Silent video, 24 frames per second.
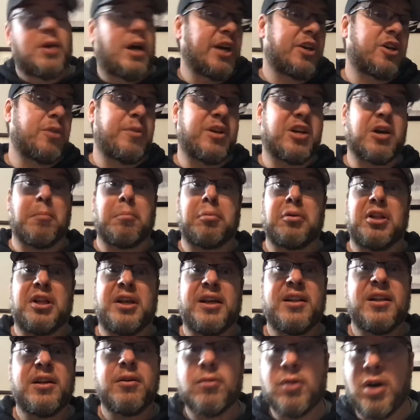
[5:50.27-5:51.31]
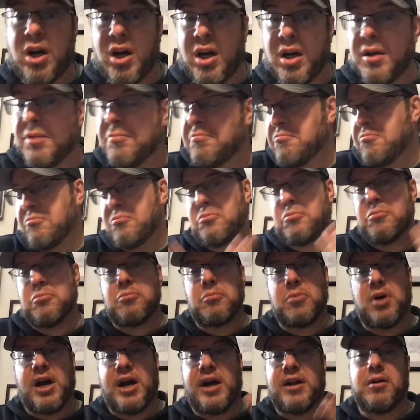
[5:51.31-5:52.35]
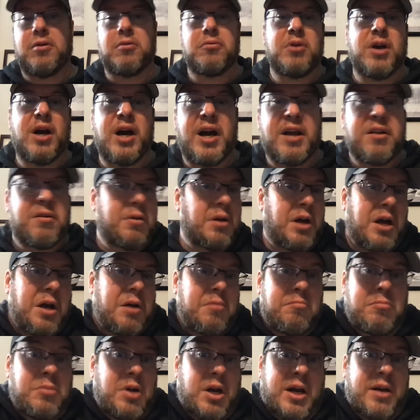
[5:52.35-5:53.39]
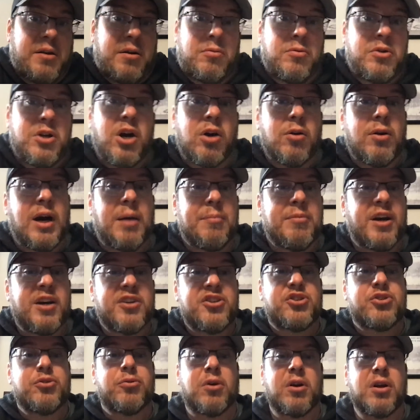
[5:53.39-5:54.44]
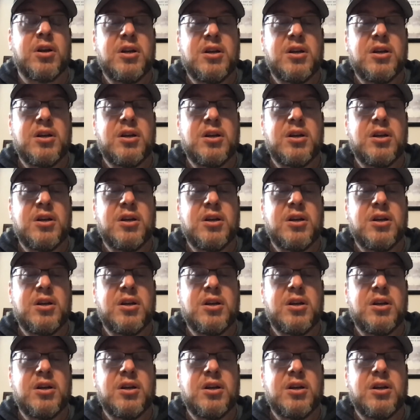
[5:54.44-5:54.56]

I could be completely wrong. I don't, I, I, I don't know. I'm not sure.